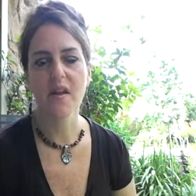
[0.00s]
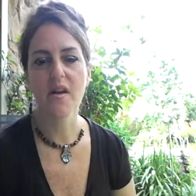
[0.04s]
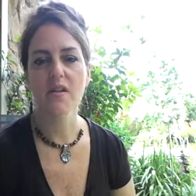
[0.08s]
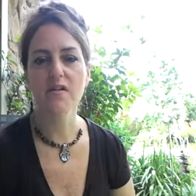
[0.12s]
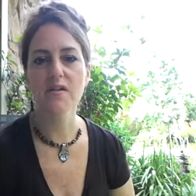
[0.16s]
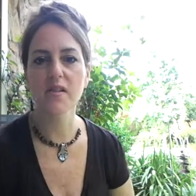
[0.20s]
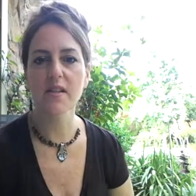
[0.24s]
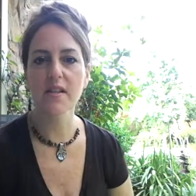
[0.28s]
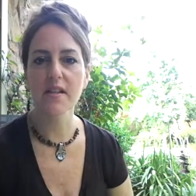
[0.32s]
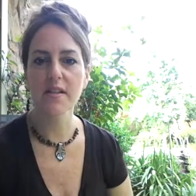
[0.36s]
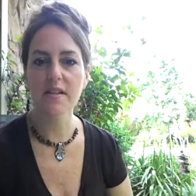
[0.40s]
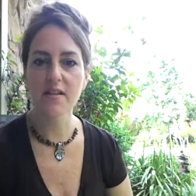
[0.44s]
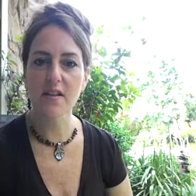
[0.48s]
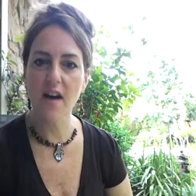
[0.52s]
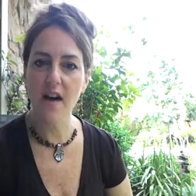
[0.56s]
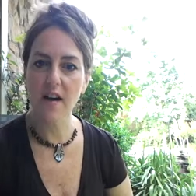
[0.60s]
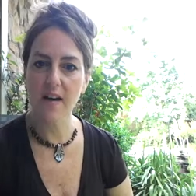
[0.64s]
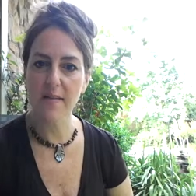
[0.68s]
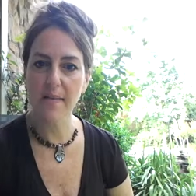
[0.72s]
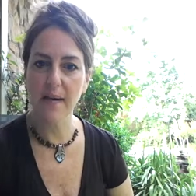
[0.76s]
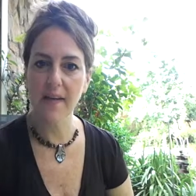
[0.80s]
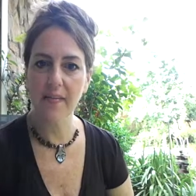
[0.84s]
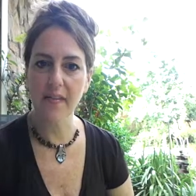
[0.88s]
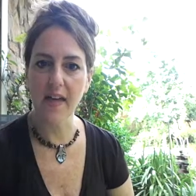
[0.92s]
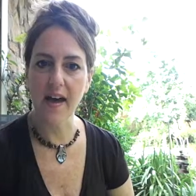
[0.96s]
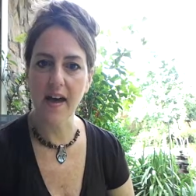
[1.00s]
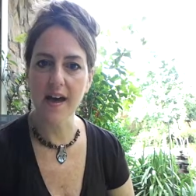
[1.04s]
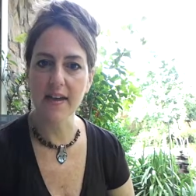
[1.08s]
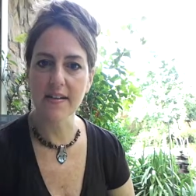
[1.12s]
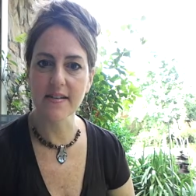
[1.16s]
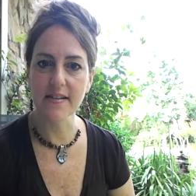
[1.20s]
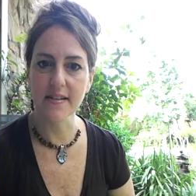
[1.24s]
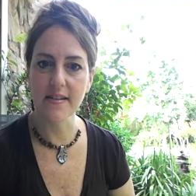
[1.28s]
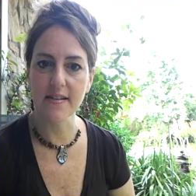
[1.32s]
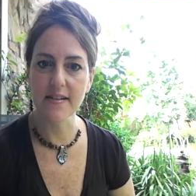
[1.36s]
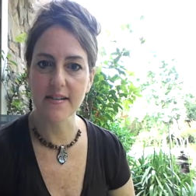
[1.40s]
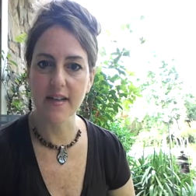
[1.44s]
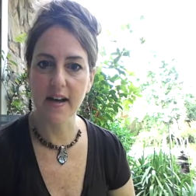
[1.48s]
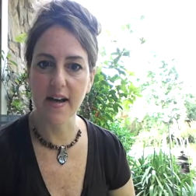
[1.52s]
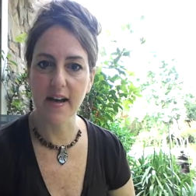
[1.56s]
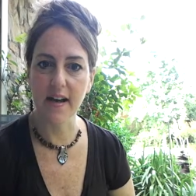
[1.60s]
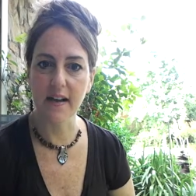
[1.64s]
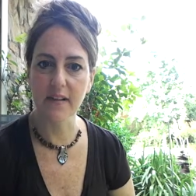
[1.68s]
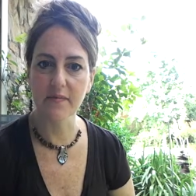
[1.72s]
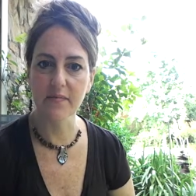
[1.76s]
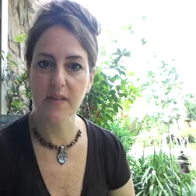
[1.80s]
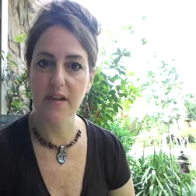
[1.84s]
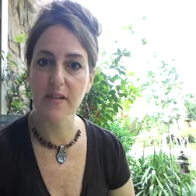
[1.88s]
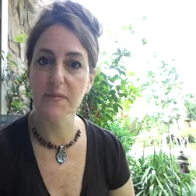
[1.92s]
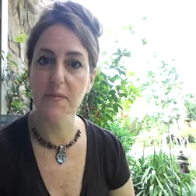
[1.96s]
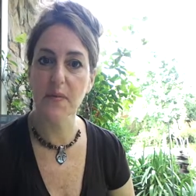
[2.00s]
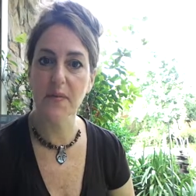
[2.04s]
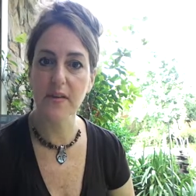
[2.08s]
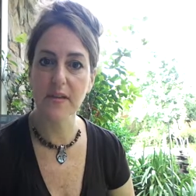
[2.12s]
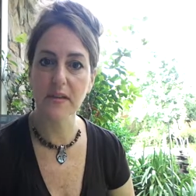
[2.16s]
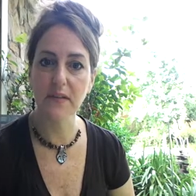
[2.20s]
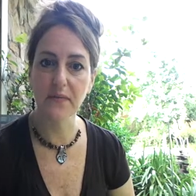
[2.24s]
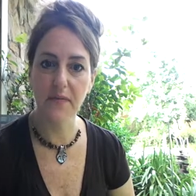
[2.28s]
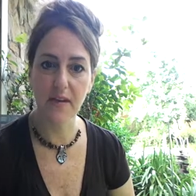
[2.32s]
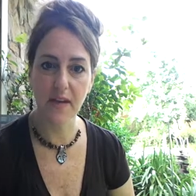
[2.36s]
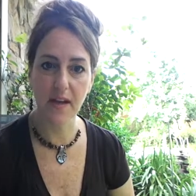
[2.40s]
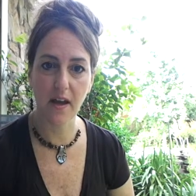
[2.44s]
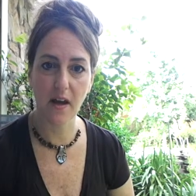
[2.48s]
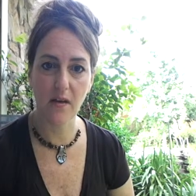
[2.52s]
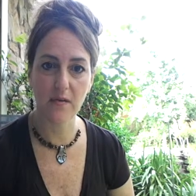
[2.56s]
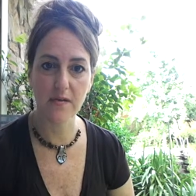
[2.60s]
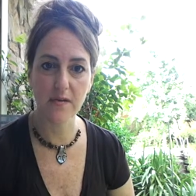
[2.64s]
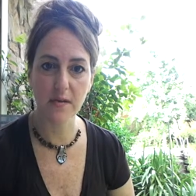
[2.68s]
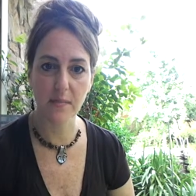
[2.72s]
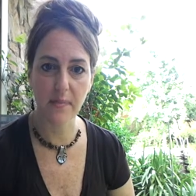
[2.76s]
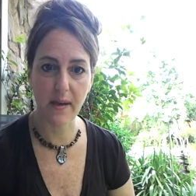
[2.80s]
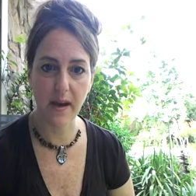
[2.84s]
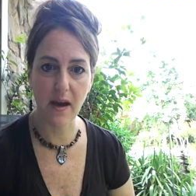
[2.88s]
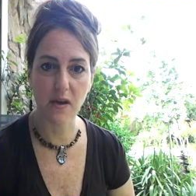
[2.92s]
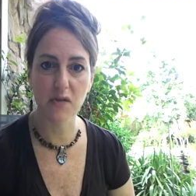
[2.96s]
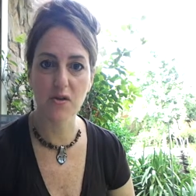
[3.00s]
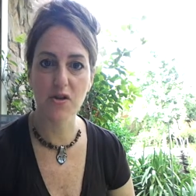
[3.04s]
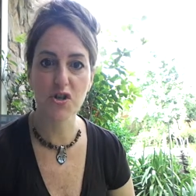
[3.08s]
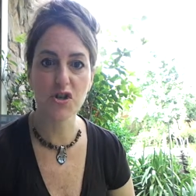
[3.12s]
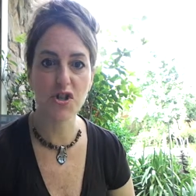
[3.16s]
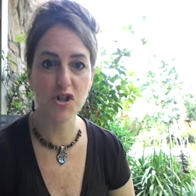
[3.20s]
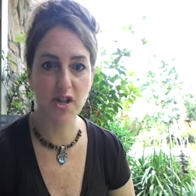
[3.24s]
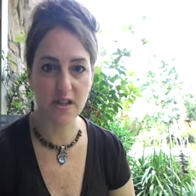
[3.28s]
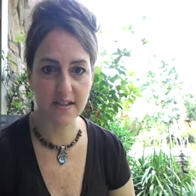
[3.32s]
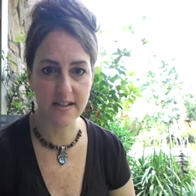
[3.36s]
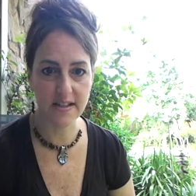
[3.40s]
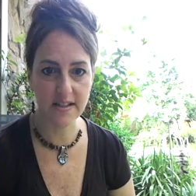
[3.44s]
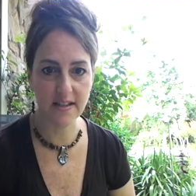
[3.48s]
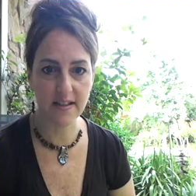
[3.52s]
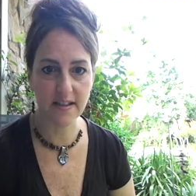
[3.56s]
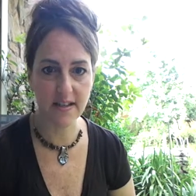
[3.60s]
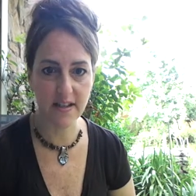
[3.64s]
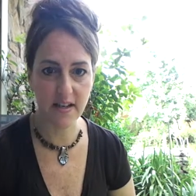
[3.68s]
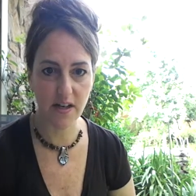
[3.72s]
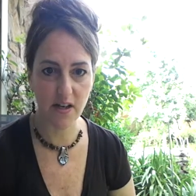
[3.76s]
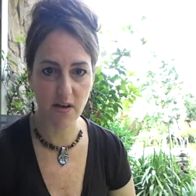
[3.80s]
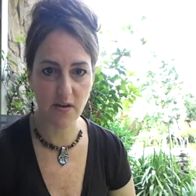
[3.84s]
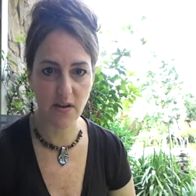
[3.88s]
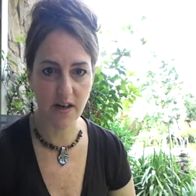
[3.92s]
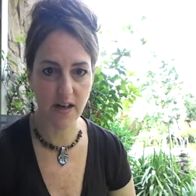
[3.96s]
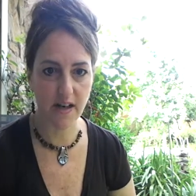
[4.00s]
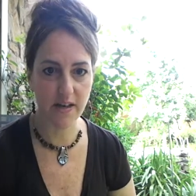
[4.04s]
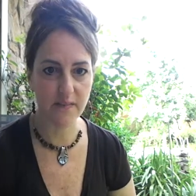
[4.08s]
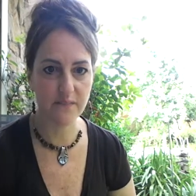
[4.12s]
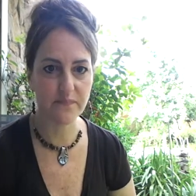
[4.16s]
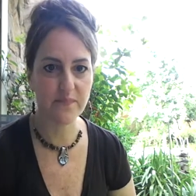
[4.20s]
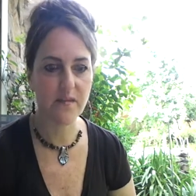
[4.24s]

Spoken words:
So let's talk about that in detail. That's what this video is about, is just the lean and green.